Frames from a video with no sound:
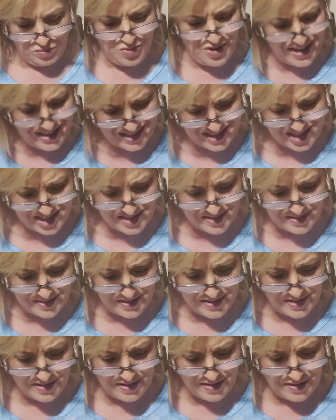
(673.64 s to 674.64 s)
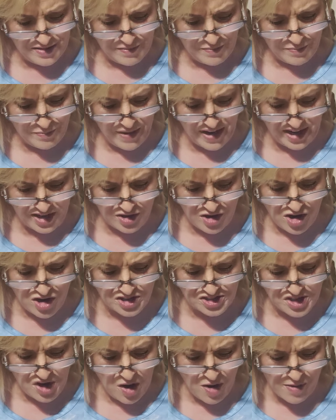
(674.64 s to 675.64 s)
What? May
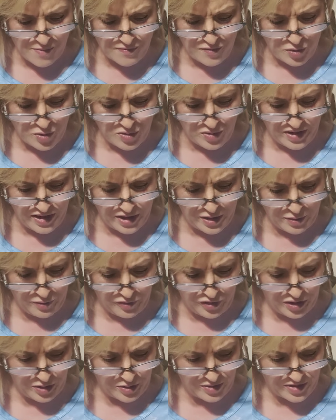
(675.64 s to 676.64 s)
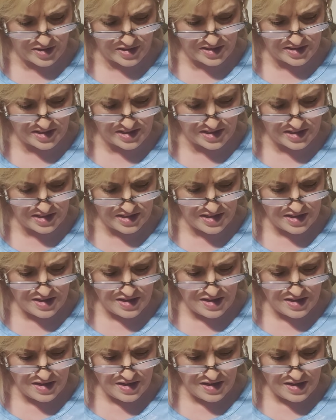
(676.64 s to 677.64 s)
cause harmful interference
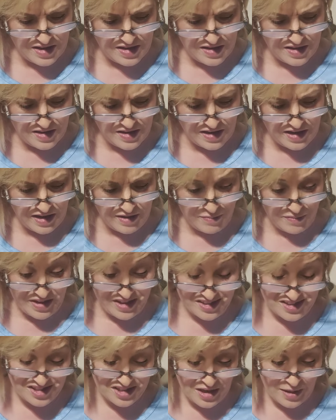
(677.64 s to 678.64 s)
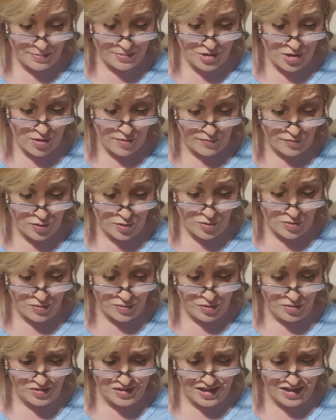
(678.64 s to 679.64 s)
and may accept
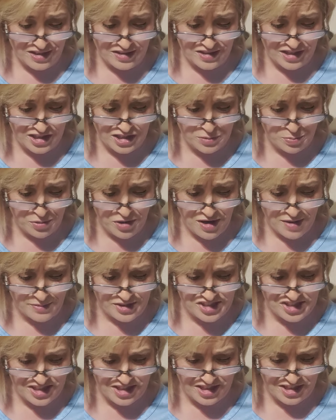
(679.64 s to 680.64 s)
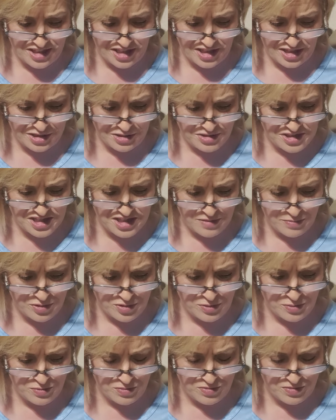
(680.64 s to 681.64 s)
harmful. Oh, that's promising. Thank you,
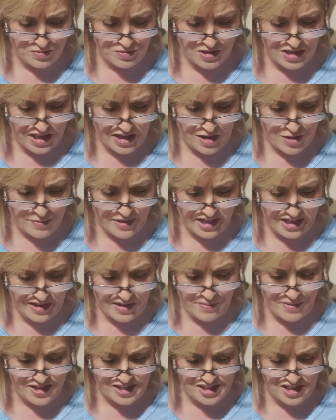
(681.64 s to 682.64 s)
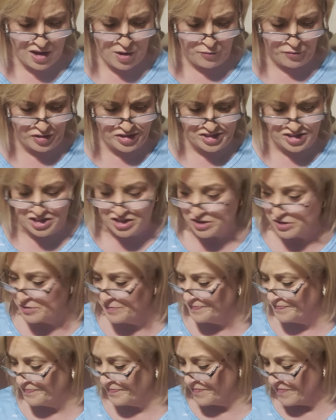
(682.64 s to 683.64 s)
Timo. What the hell am I getting myself
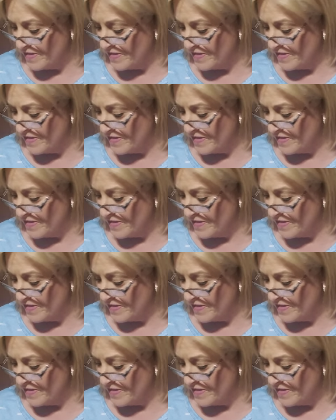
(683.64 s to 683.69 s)
into?